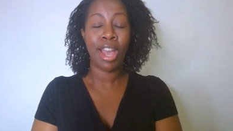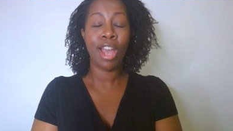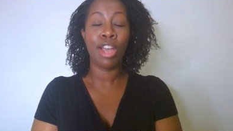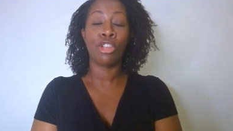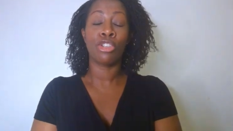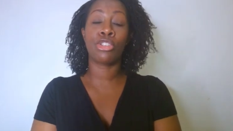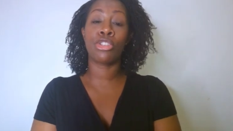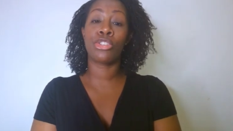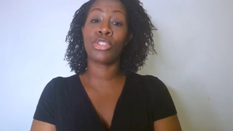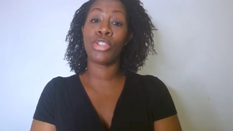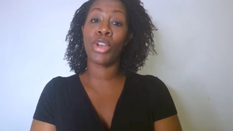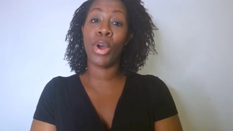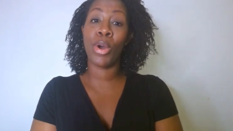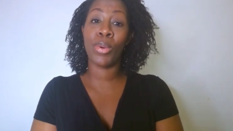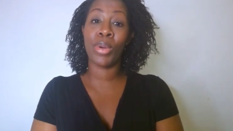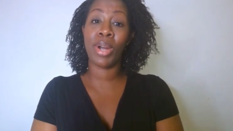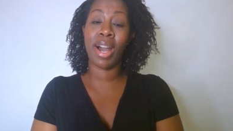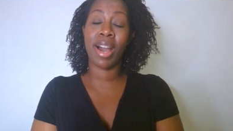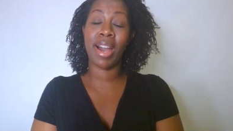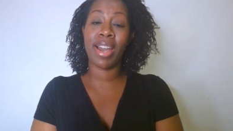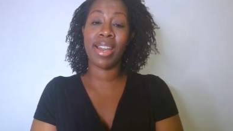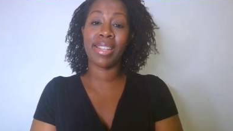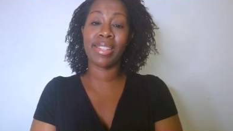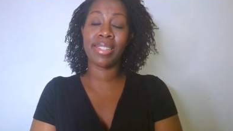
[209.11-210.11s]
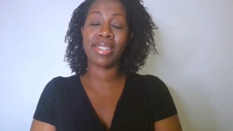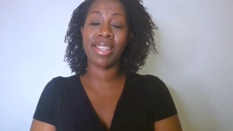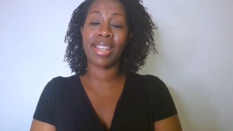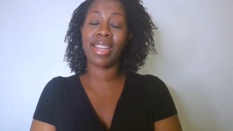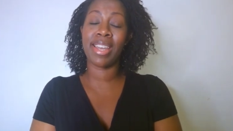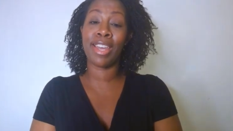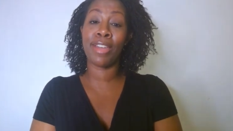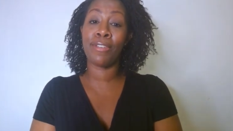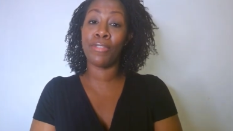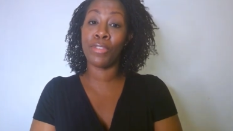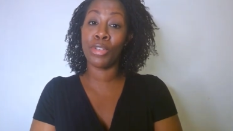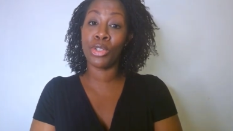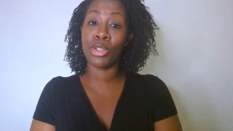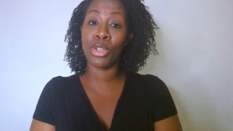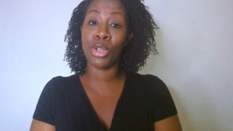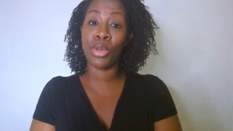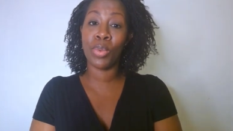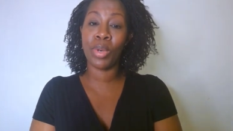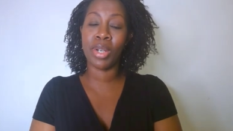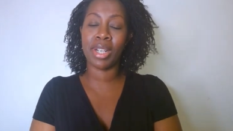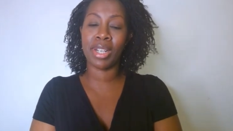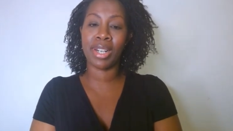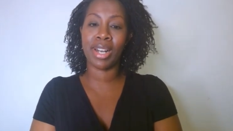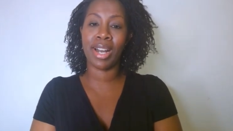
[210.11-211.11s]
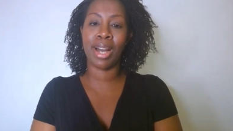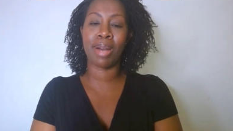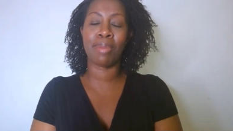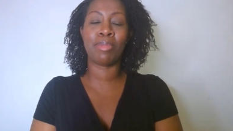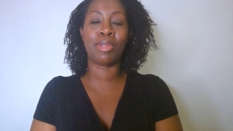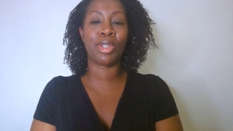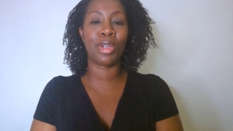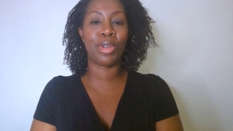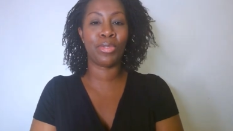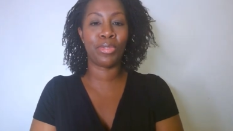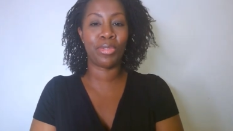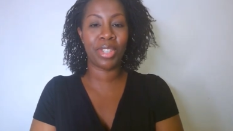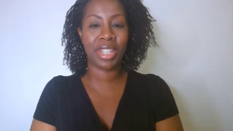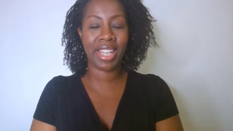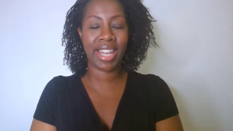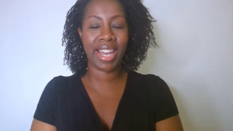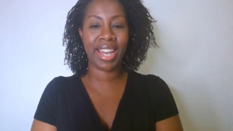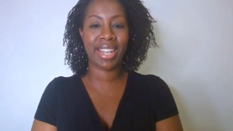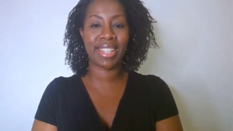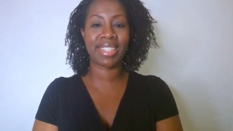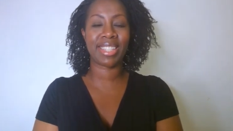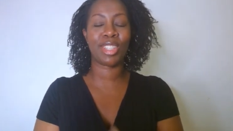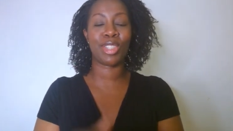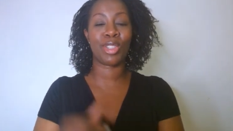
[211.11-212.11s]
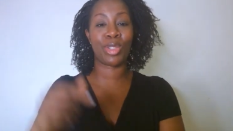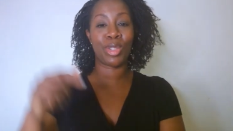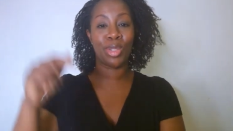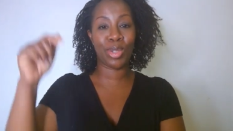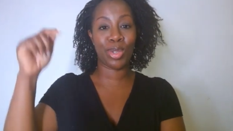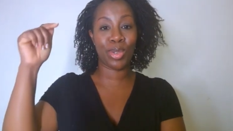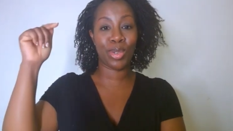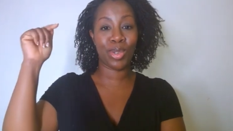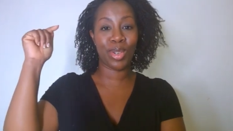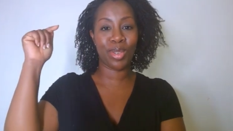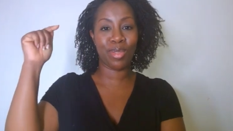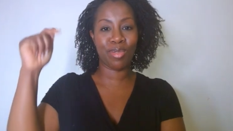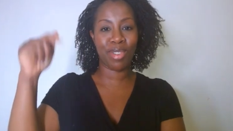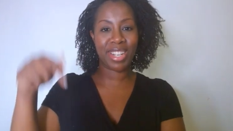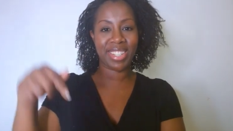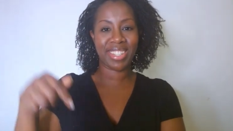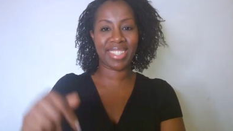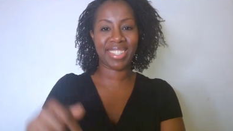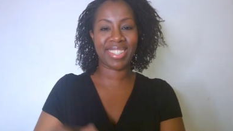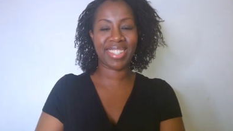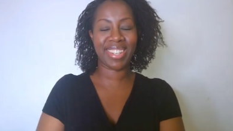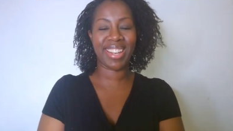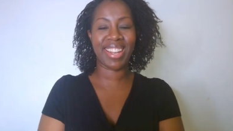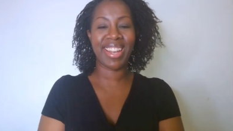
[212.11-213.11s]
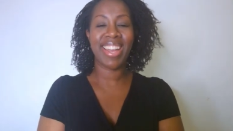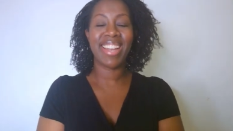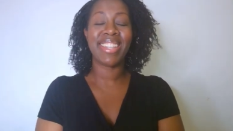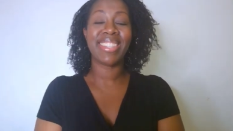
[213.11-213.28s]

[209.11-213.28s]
So guys, if you do want to come, don't forget to register.